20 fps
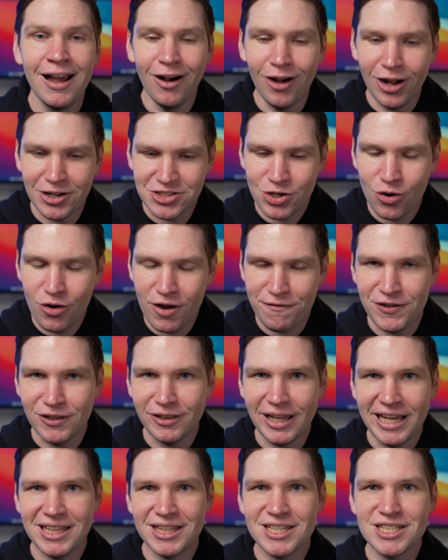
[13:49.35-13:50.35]
Also, if you
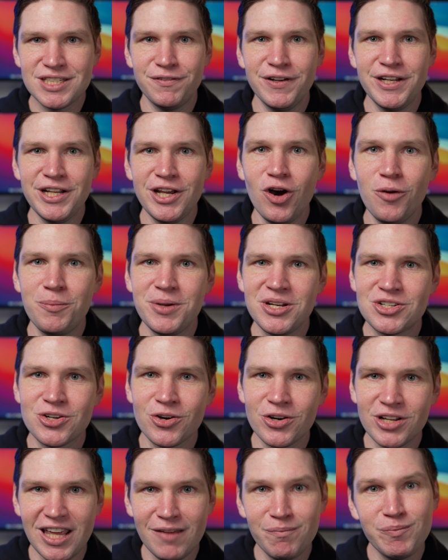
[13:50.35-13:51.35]
like this video, be
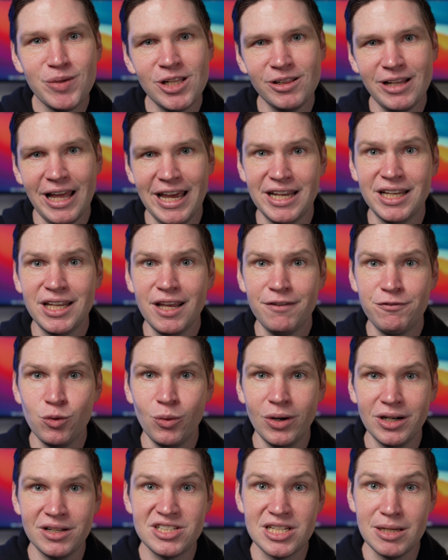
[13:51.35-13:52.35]
sure to give me a like. If you
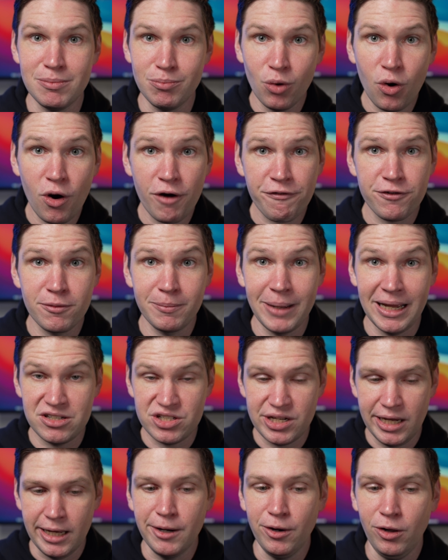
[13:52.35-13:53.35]
want to see more from my
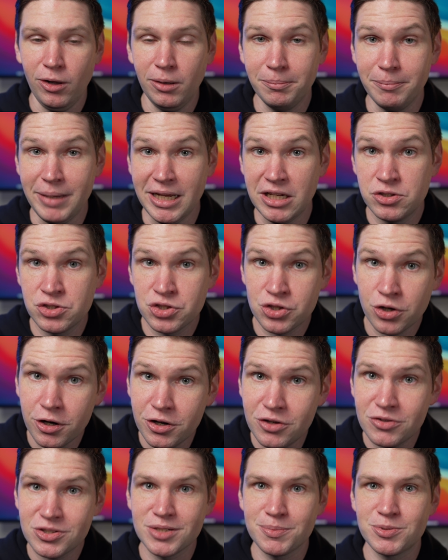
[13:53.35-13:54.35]
channel, make sure
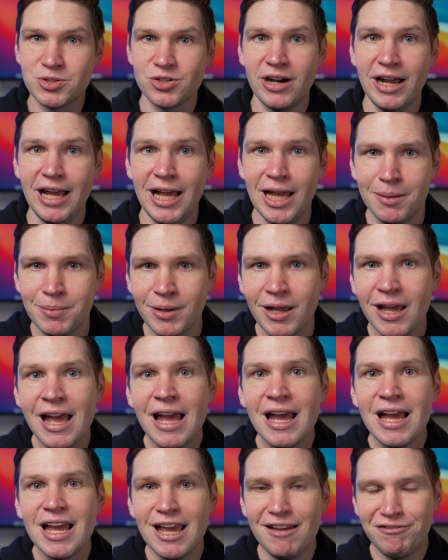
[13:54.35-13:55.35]
you subscribe.
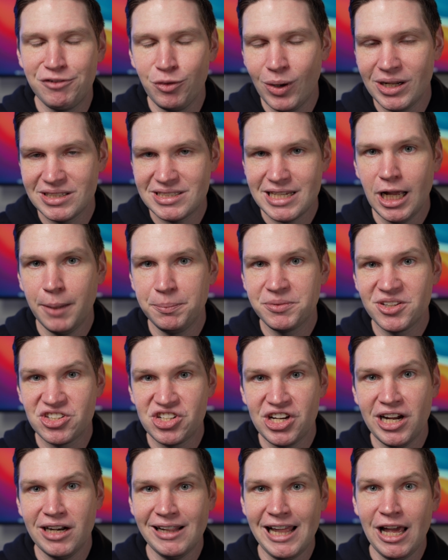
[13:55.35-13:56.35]
If you want to help the
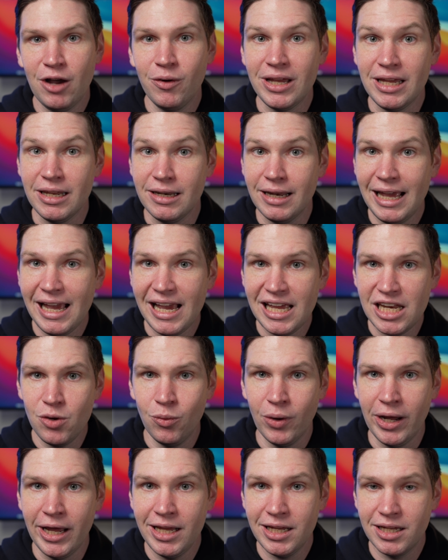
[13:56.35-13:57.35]
channel out in any
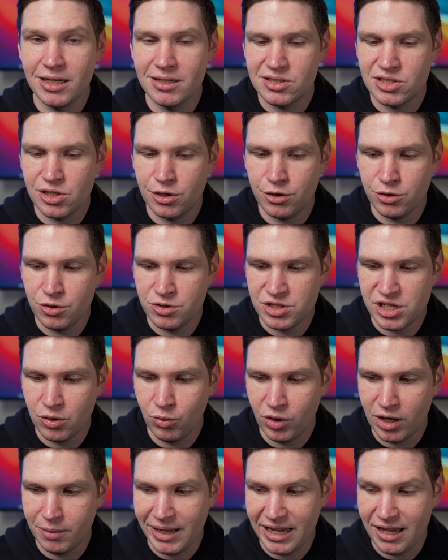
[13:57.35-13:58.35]
way, consider using
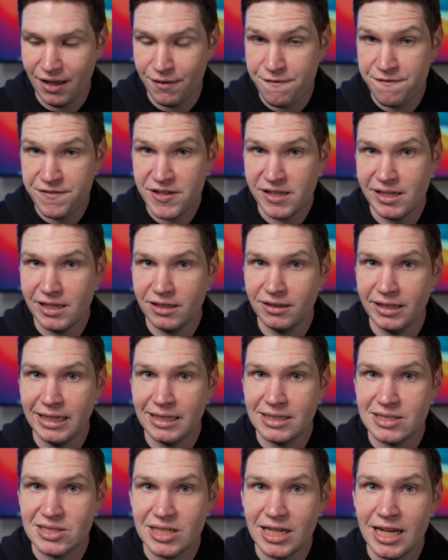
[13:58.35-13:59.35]
one of my affiliate
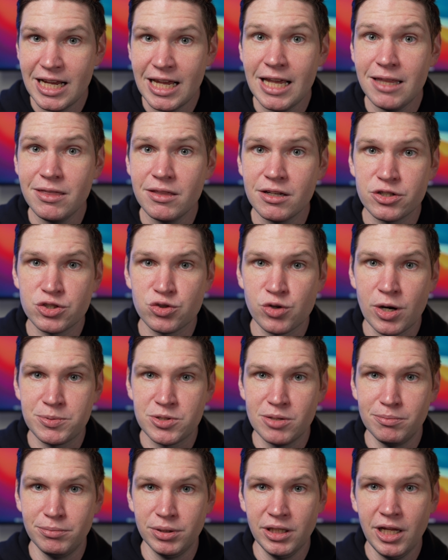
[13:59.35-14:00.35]
links in the
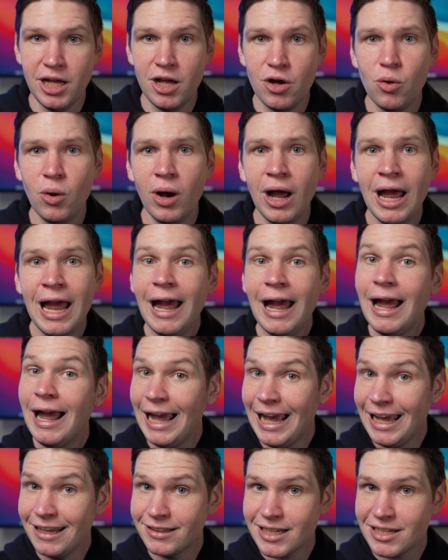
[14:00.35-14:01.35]
description below.
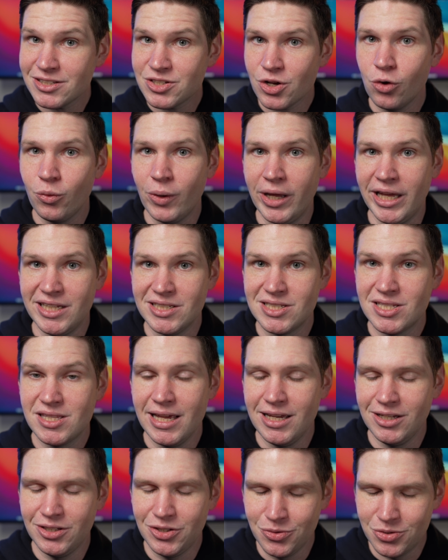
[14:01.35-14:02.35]
And as always,
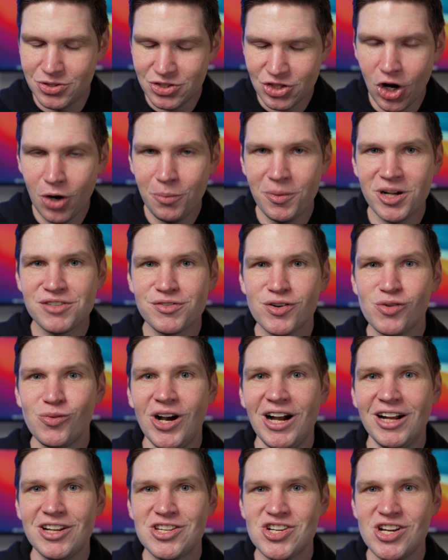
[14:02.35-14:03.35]
thank you so much for
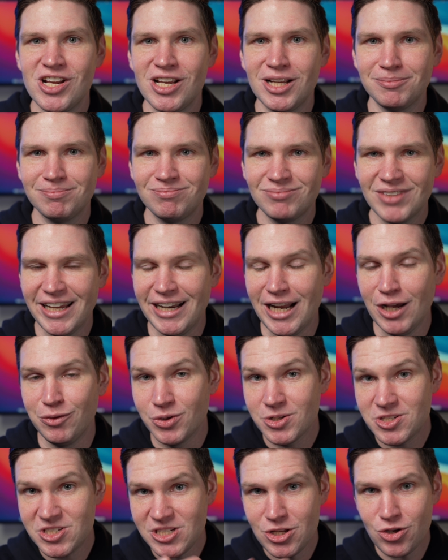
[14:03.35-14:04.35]
watching, and I
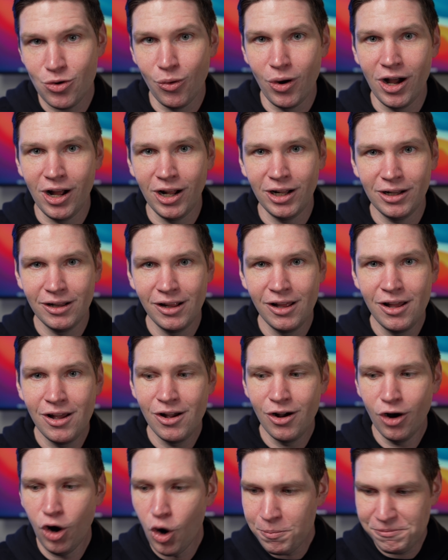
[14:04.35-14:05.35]
will see you all,
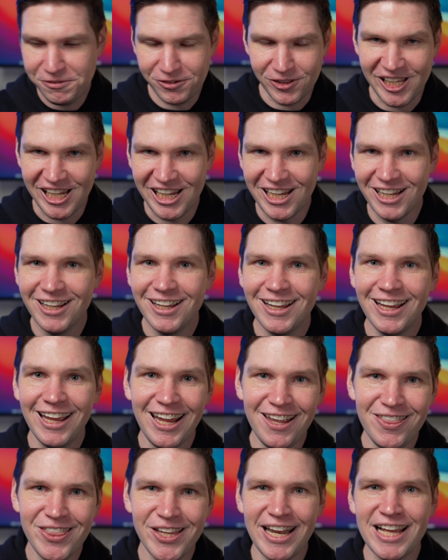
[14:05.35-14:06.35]
hopefully,
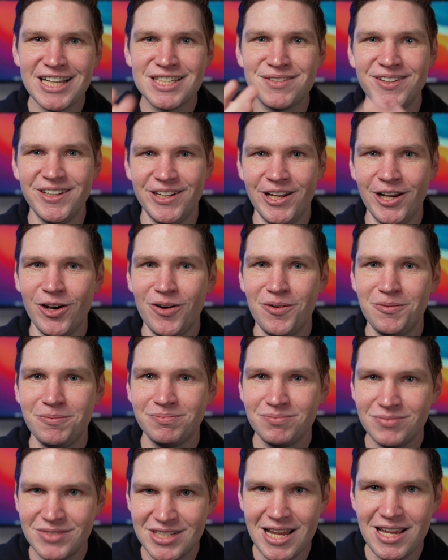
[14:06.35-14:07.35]
in the next video.
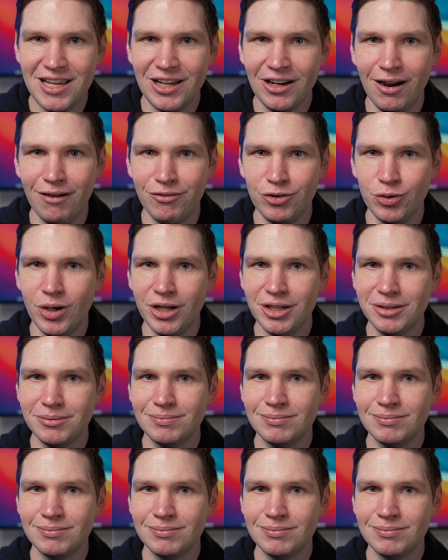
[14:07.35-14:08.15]
Take care, everyone.